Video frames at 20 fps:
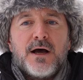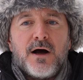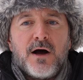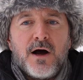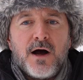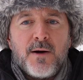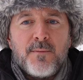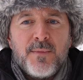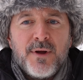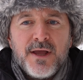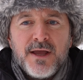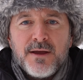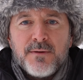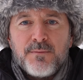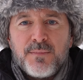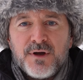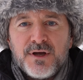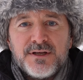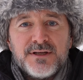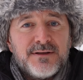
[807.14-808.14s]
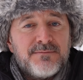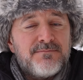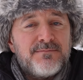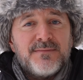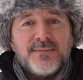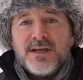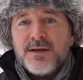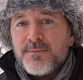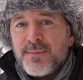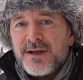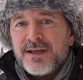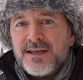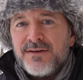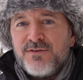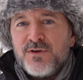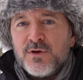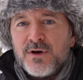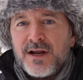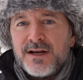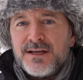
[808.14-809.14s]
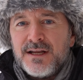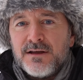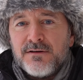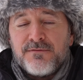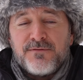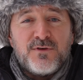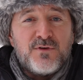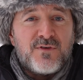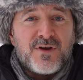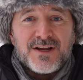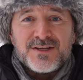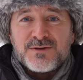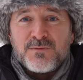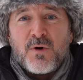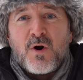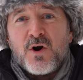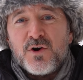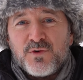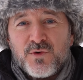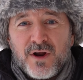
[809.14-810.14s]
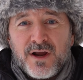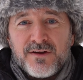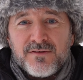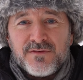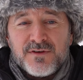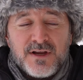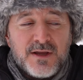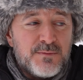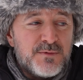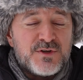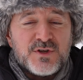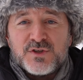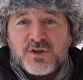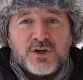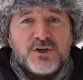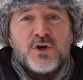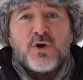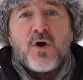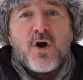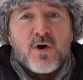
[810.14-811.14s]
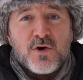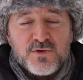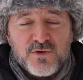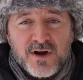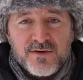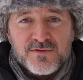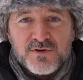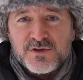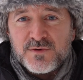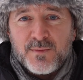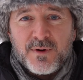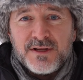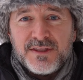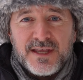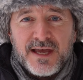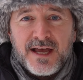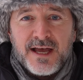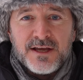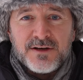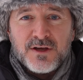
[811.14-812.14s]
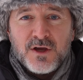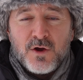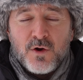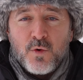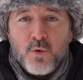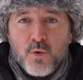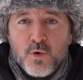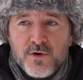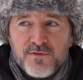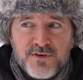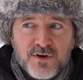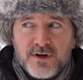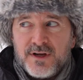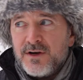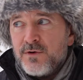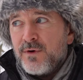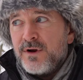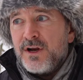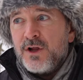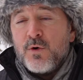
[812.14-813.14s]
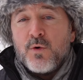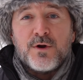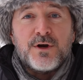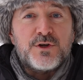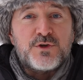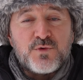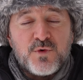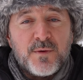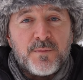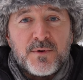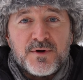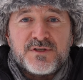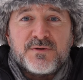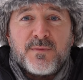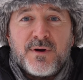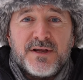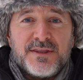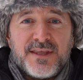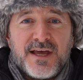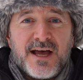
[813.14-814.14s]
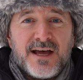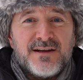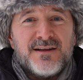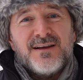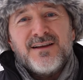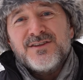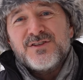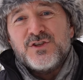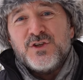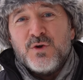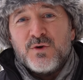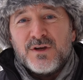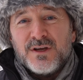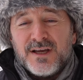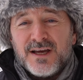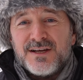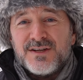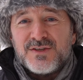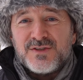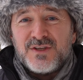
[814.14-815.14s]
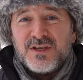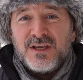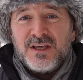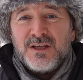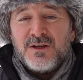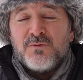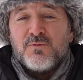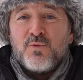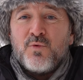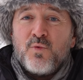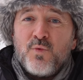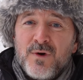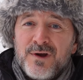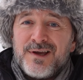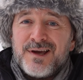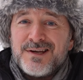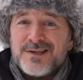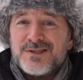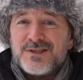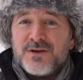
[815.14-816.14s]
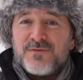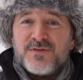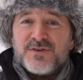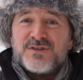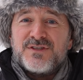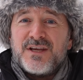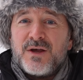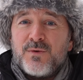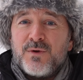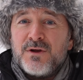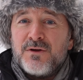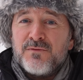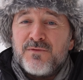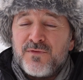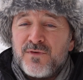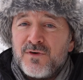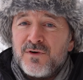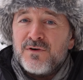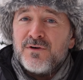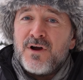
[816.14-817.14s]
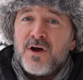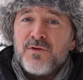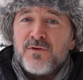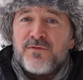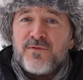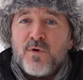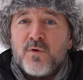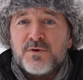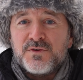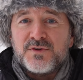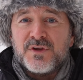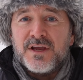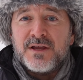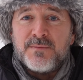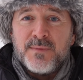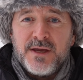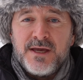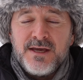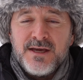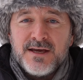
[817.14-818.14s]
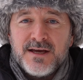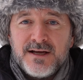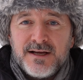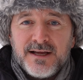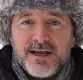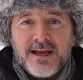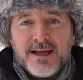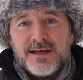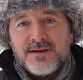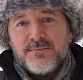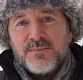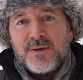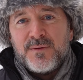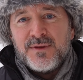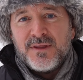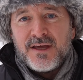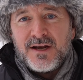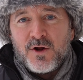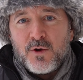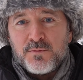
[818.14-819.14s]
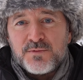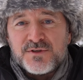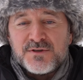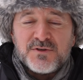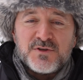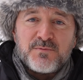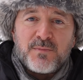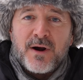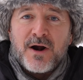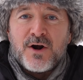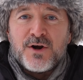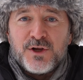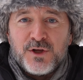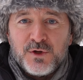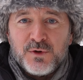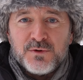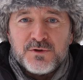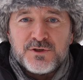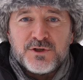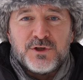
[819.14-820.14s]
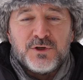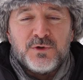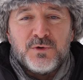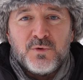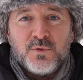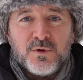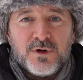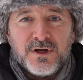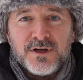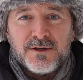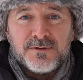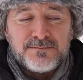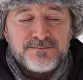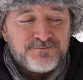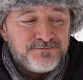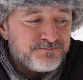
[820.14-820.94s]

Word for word: um, but it might give you an idea if you've got some hard drive, images on your hard drive or something like that, or if you're getting ready to go on a trip or something like that, so you can kind of see what kind of stuff is selling for other folks like me, and maybe that helps inspire you to uh,